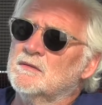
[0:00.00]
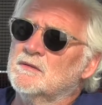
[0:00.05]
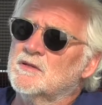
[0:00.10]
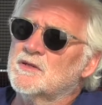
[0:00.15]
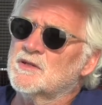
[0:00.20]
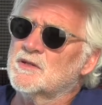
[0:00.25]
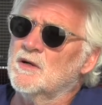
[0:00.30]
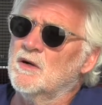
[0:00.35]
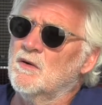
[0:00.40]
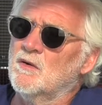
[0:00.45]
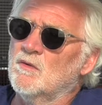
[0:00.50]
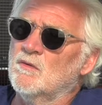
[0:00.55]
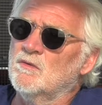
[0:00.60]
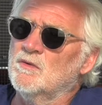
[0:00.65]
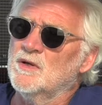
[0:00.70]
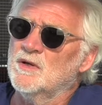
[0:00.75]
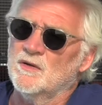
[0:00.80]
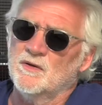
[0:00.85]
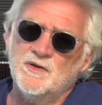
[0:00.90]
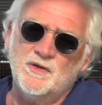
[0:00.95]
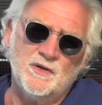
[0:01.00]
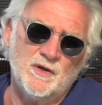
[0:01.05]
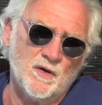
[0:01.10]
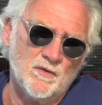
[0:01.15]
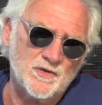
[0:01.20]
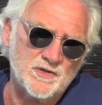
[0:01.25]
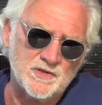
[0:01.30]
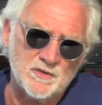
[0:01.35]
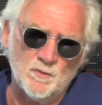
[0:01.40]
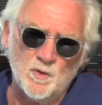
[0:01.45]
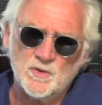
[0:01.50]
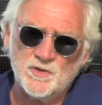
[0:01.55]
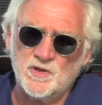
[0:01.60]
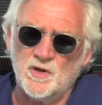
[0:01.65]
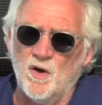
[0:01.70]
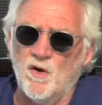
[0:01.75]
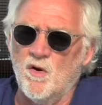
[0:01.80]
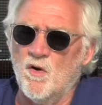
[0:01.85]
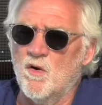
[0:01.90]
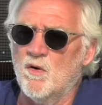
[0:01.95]
so you know you go to someone's
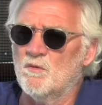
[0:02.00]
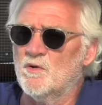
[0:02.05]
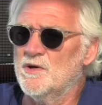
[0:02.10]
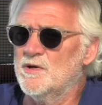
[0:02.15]
home